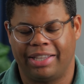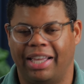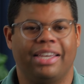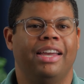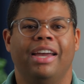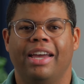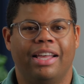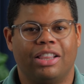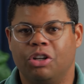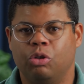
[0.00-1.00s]
Like,
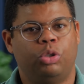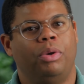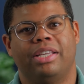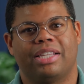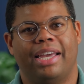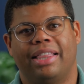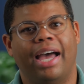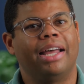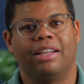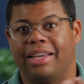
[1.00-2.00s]
little tweaks like
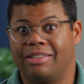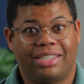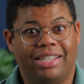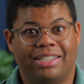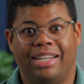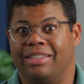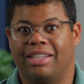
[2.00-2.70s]
that, like seasonings,